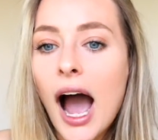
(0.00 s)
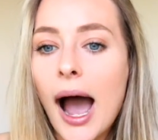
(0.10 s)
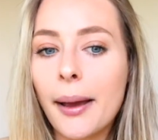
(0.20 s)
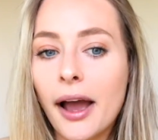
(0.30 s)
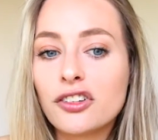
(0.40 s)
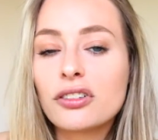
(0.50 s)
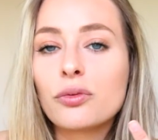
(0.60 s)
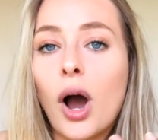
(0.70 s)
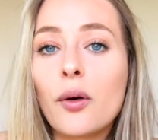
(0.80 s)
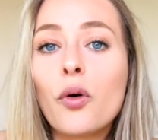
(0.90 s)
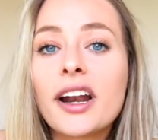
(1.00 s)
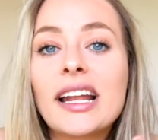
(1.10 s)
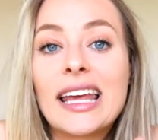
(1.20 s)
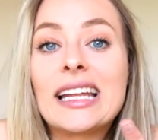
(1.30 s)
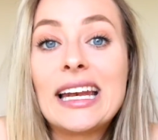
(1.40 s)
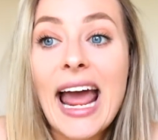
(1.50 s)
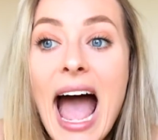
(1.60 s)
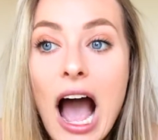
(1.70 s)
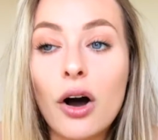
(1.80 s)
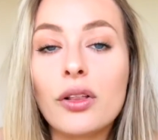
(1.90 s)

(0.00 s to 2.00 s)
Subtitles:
I want it like now.